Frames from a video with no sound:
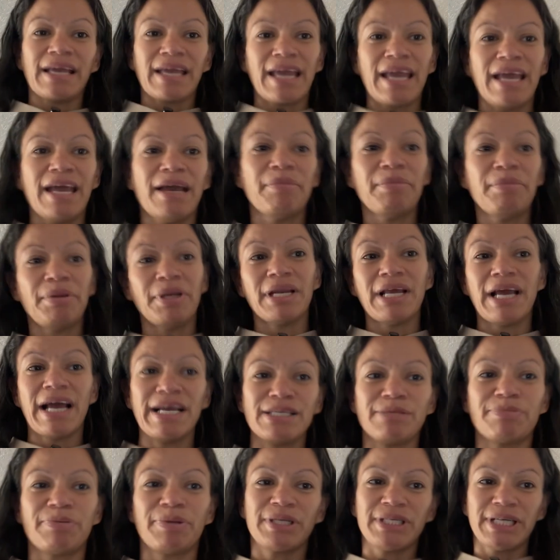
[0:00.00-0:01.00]
Ammon
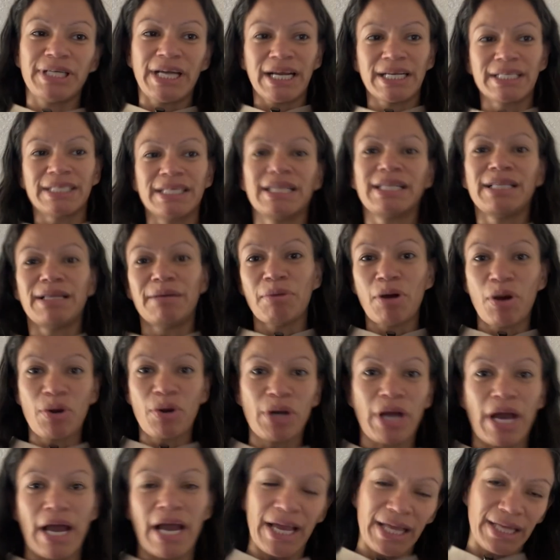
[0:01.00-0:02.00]
has protected
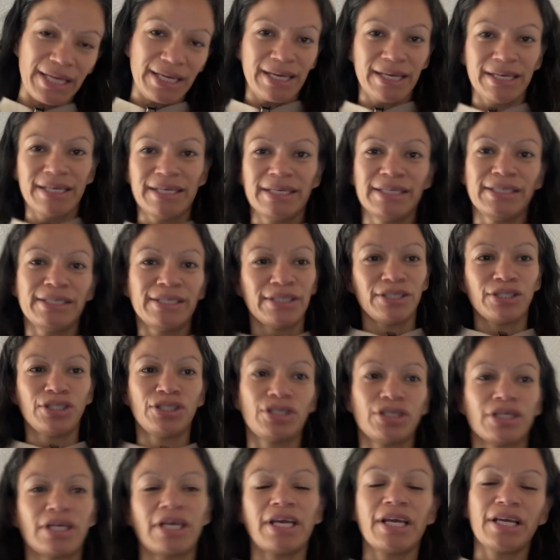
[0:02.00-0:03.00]
Lamoni,
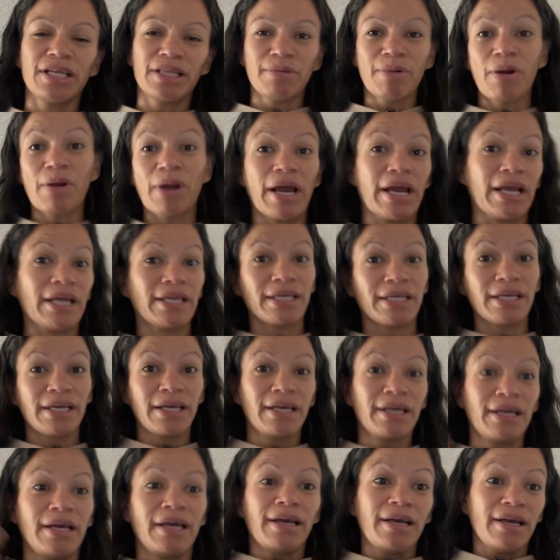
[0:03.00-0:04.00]
King Lamoni,
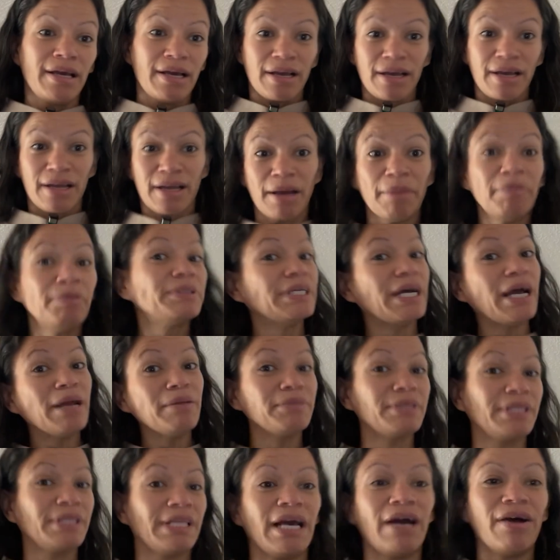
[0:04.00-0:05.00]
a couple
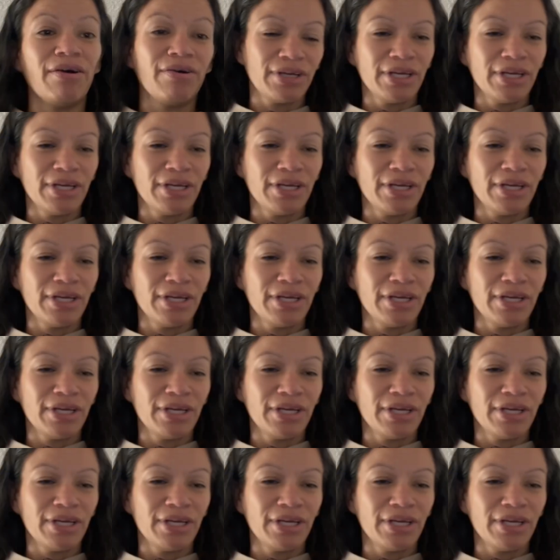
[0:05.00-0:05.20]
times now,